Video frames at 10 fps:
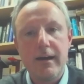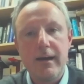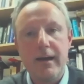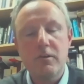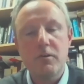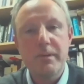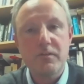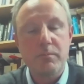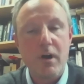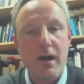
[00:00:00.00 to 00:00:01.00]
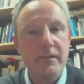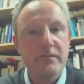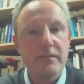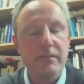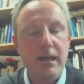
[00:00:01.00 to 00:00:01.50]
and don't be
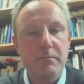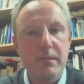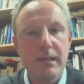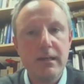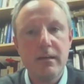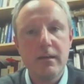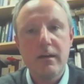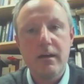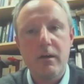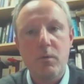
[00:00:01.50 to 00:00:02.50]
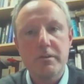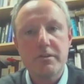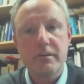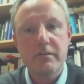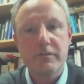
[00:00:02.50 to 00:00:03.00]
surprised if, like me,
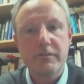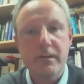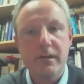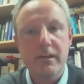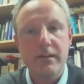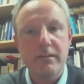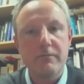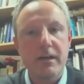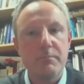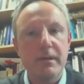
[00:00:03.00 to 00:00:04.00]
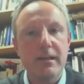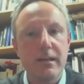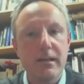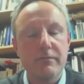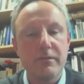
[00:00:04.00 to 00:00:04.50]
what you're interested in at the very
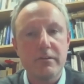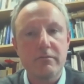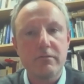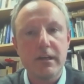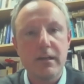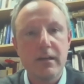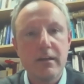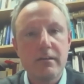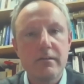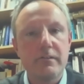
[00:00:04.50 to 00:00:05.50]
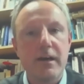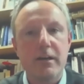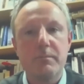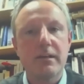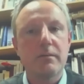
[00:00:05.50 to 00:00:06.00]
beginning of your degree turns
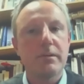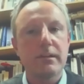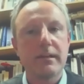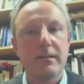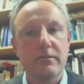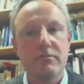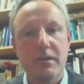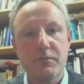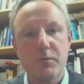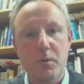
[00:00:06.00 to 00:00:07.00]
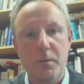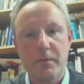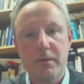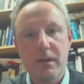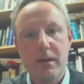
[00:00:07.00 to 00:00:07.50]
out to be completely
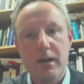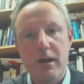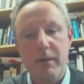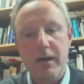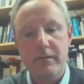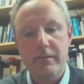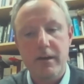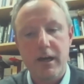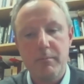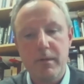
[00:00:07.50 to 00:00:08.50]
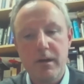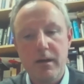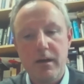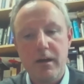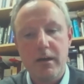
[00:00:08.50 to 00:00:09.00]
transformed by the time
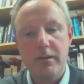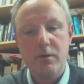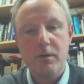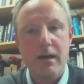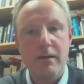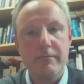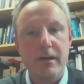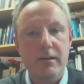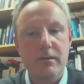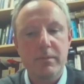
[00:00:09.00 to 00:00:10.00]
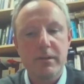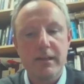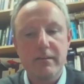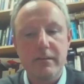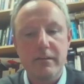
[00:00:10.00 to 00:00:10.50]
you have
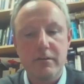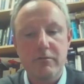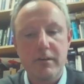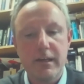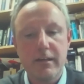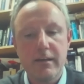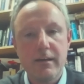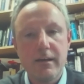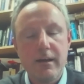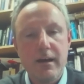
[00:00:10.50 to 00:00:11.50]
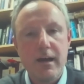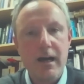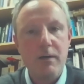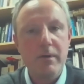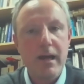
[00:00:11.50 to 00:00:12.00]
completed the degree.
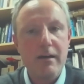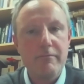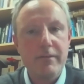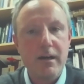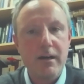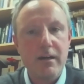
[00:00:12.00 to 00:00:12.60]
And we have